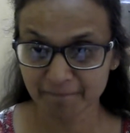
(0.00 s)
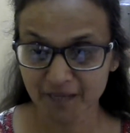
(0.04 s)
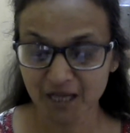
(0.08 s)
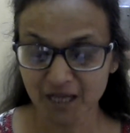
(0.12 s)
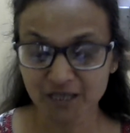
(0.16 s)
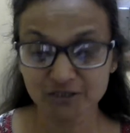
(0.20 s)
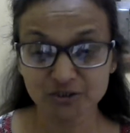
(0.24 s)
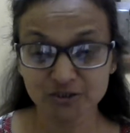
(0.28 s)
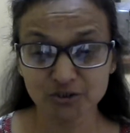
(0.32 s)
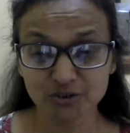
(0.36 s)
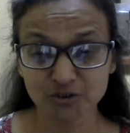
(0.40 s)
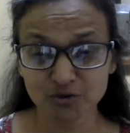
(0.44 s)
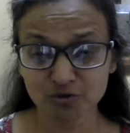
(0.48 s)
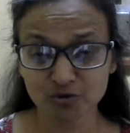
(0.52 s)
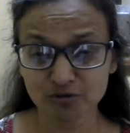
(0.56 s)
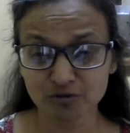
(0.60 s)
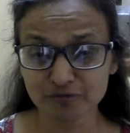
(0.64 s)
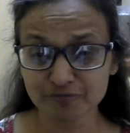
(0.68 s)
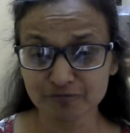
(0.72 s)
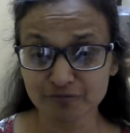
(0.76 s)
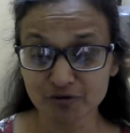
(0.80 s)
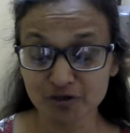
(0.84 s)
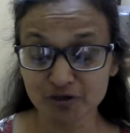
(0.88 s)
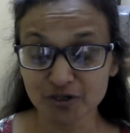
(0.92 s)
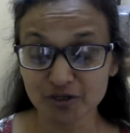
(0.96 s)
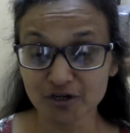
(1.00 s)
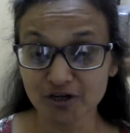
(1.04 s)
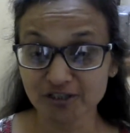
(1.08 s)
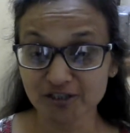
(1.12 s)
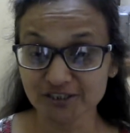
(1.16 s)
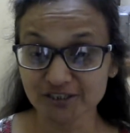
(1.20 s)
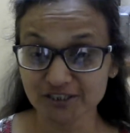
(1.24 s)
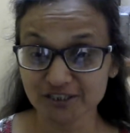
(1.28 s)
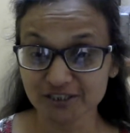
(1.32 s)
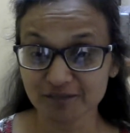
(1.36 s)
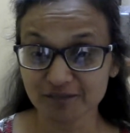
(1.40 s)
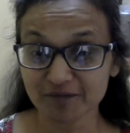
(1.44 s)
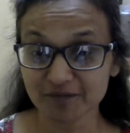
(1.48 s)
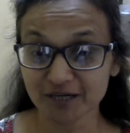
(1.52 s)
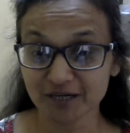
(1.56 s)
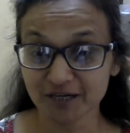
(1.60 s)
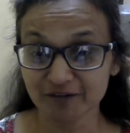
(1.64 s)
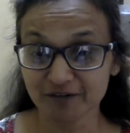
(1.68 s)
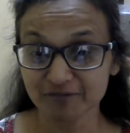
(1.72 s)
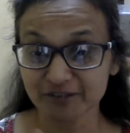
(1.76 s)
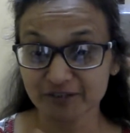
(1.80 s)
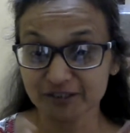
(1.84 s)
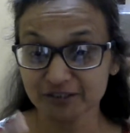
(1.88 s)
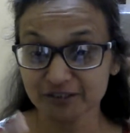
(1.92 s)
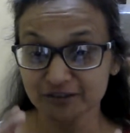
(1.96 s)
So don't fill your stomach
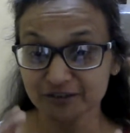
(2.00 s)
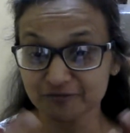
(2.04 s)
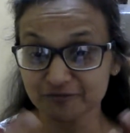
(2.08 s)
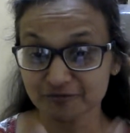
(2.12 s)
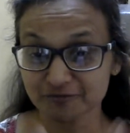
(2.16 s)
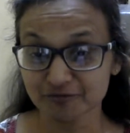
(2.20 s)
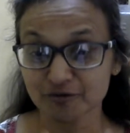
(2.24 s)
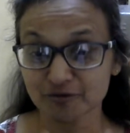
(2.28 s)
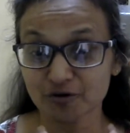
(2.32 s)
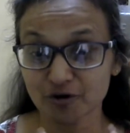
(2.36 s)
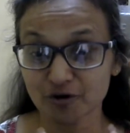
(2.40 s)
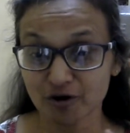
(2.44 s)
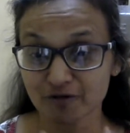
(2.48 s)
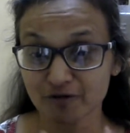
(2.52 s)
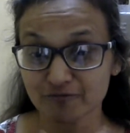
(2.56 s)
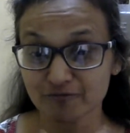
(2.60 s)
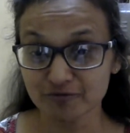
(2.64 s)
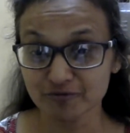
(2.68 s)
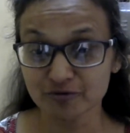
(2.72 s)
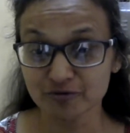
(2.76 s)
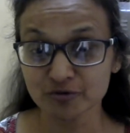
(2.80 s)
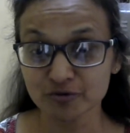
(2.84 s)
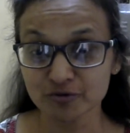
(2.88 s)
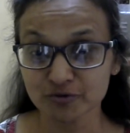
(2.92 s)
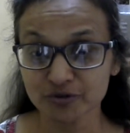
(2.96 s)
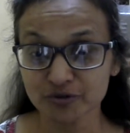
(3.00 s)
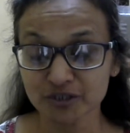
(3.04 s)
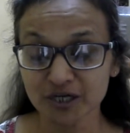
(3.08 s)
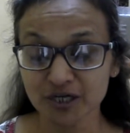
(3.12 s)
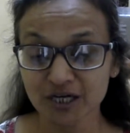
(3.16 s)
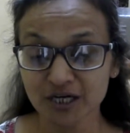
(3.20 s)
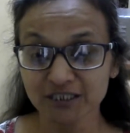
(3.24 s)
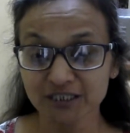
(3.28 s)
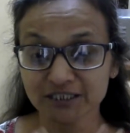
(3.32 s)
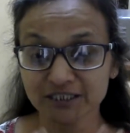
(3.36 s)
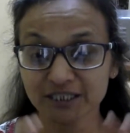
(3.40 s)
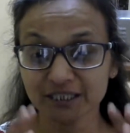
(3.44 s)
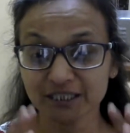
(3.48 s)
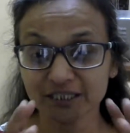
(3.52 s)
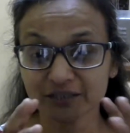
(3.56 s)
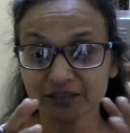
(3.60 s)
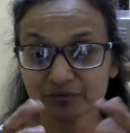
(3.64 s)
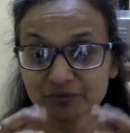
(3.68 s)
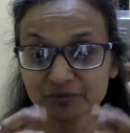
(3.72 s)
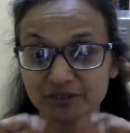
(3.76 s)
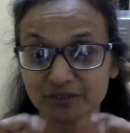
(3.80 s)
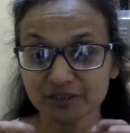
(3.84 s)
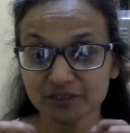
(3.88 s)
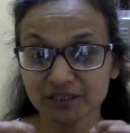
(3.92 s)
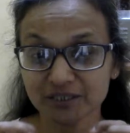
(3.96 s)
with full of food, then it
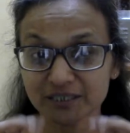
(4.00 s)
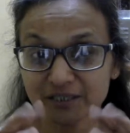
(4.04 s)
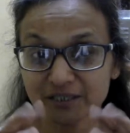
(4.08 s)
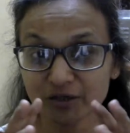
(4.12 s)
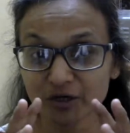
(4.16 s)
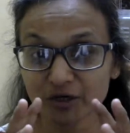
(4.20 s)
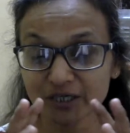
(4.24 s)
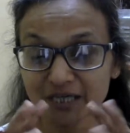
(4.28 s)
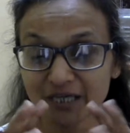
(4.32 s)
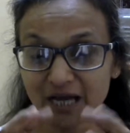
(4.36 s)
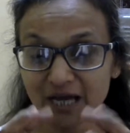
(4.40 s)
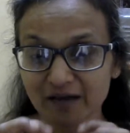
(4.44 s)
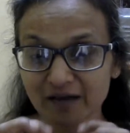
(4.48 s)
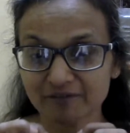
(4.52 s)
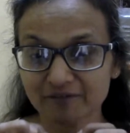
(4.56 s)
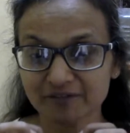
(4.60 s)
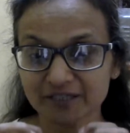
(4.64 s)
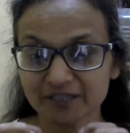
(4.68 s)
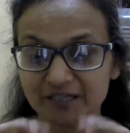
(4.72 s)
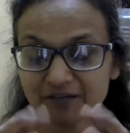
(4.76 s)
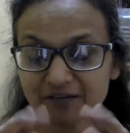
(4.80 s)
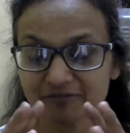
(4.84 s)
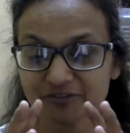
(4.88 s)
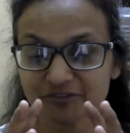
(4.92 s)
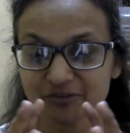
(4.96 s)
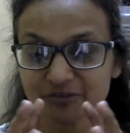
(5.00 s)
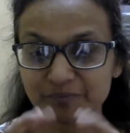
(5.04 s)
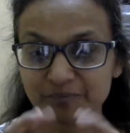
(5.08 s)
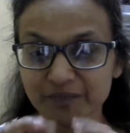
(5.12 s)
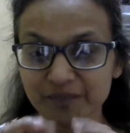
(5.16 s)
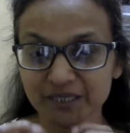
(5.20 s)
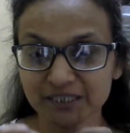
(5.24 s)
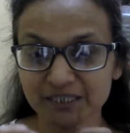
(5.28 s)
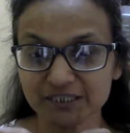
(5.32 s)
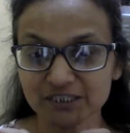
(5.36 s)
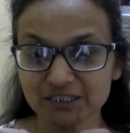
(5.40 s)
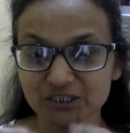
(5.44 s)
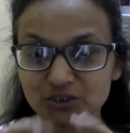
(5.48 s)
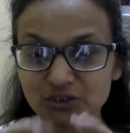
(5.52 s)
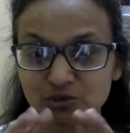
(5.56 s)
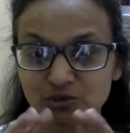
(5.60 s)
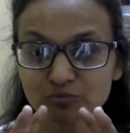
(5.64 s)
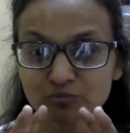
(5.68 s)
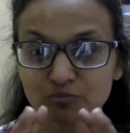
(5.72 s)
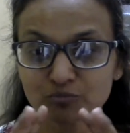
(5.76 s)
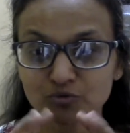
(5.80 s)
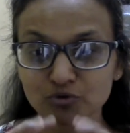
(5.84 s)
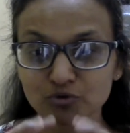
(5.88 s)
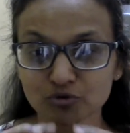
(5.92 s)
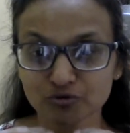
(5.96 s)
will not have enough space to
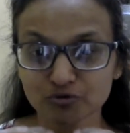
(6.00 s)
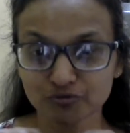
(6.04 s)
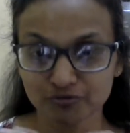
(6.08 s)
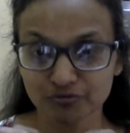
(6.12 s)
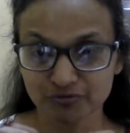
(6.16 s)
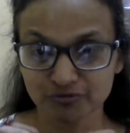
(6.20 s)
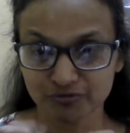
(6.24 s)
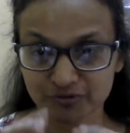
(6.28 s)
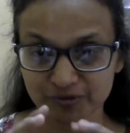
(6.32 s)
move.